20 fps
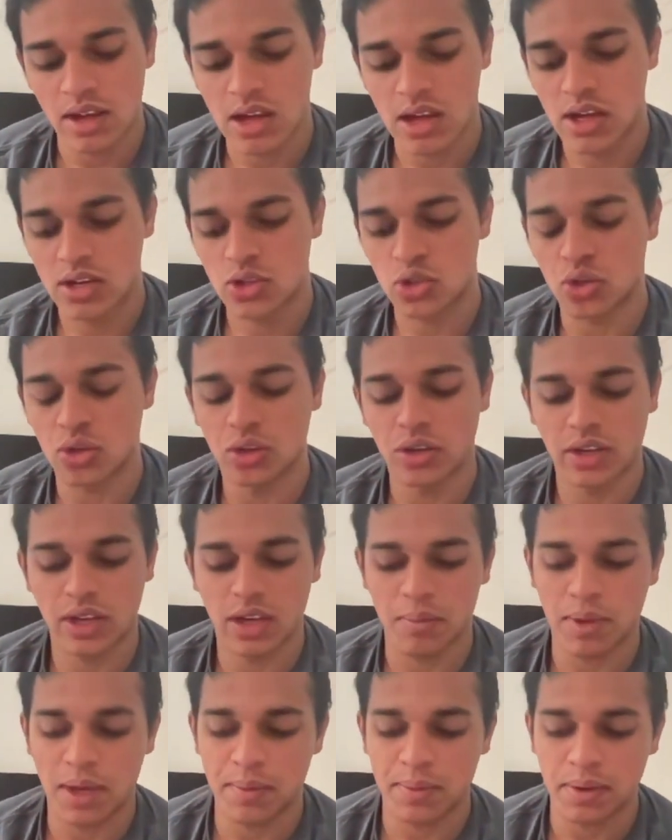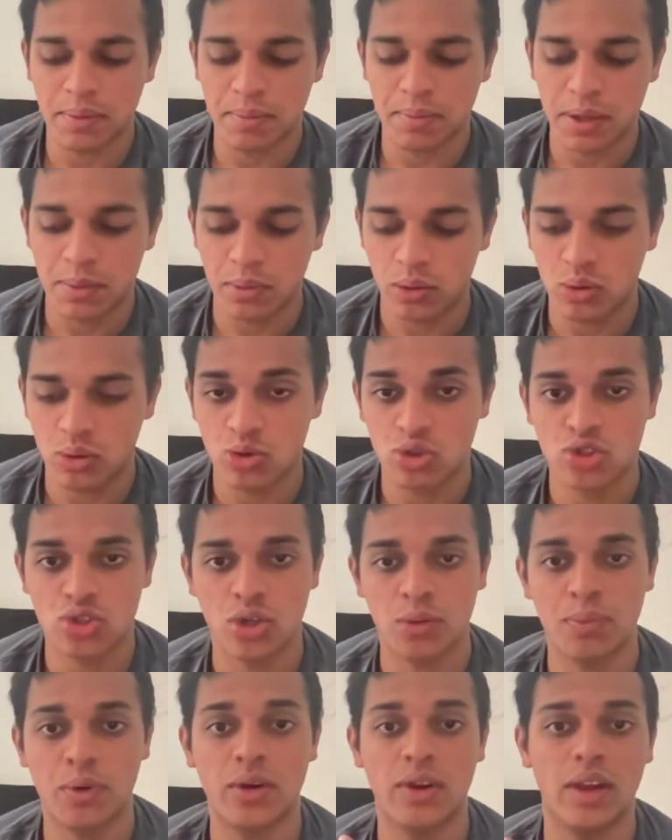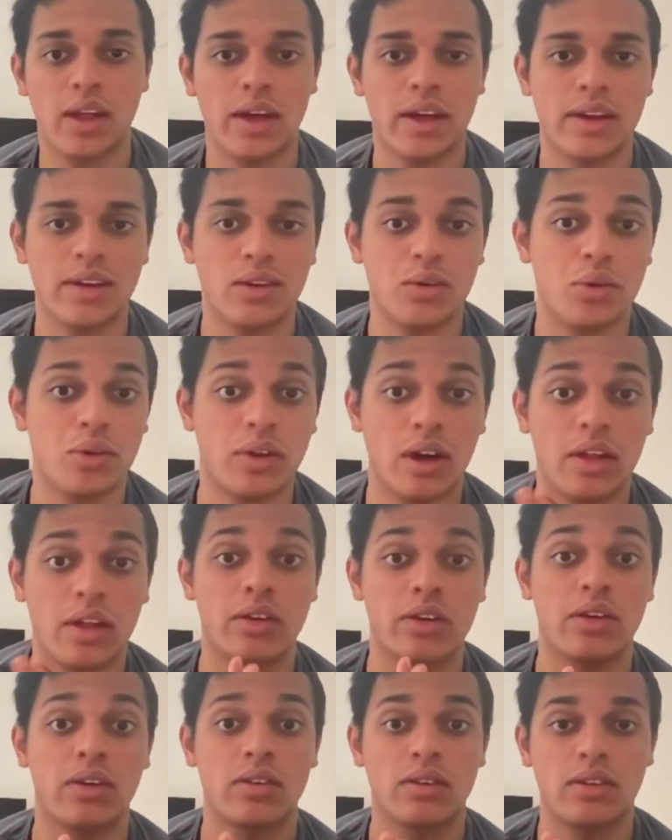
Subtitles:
So look at maybe people who shop online on other